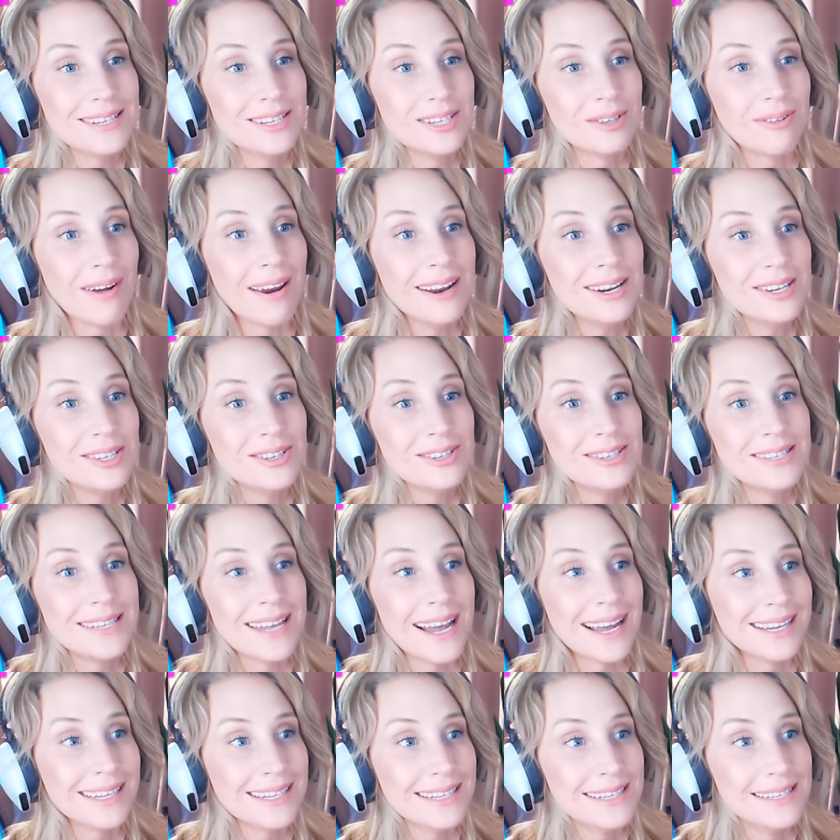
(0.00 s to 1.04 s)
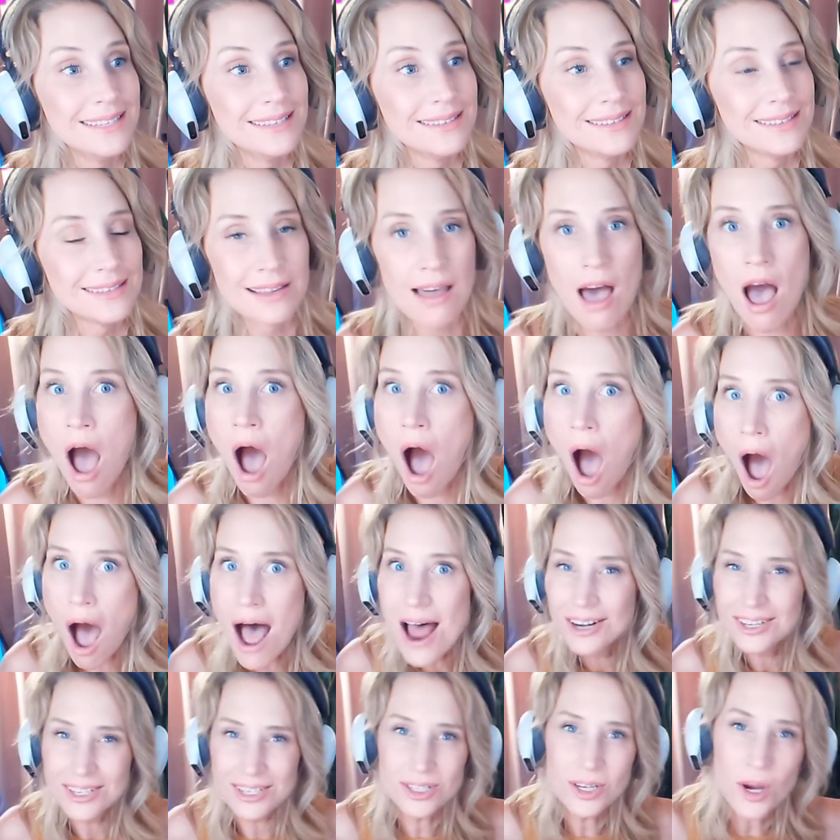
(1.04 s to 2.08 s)
and 22 seconds.
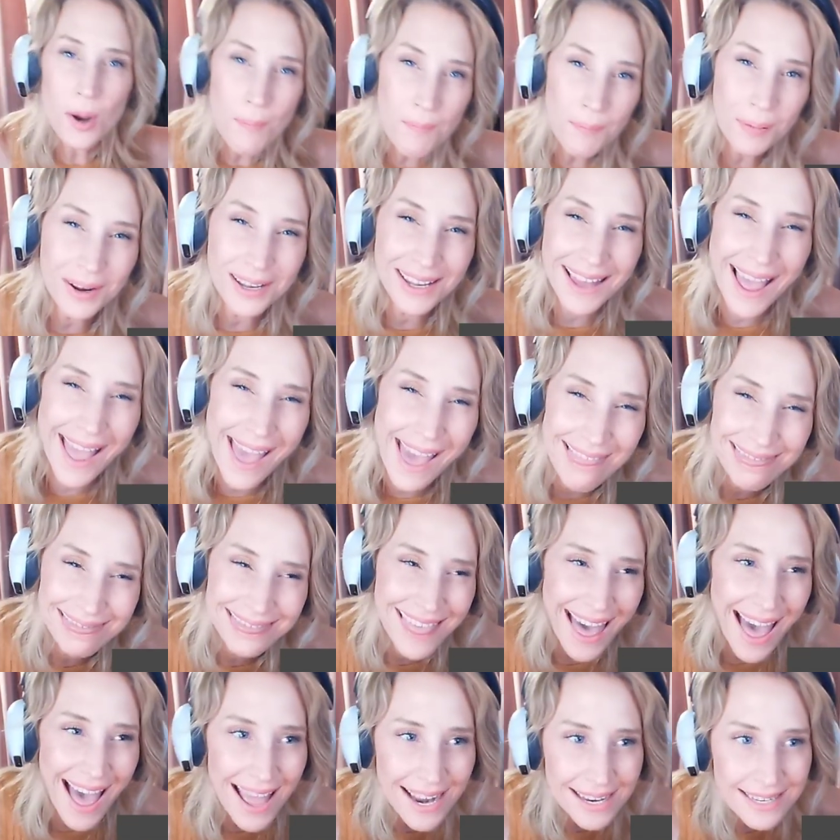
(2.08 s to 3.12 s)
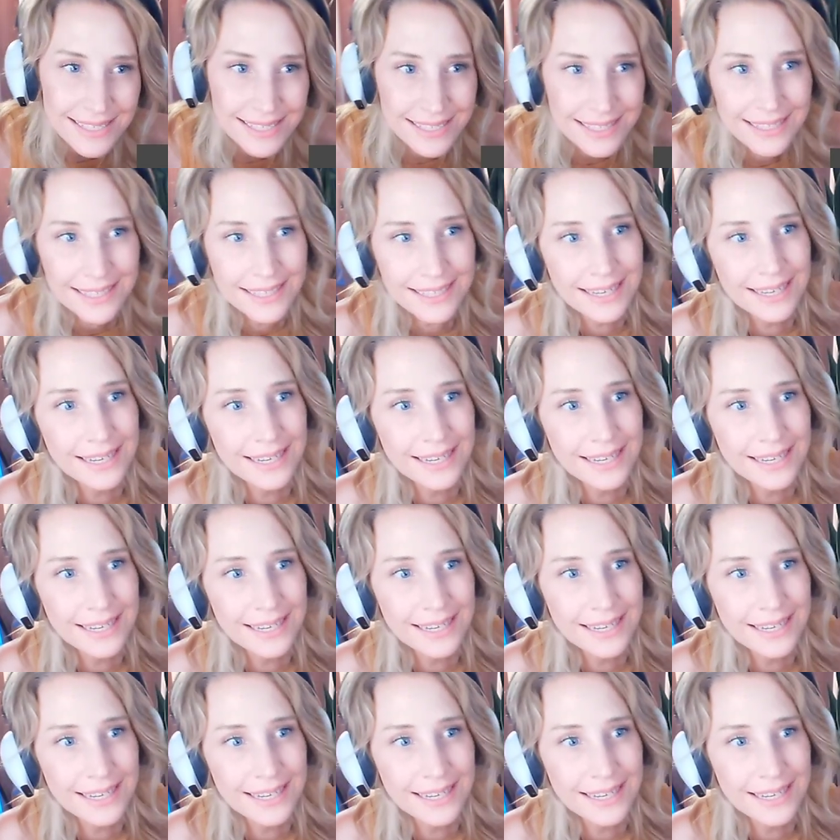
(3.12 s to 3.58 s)
Did you plan that?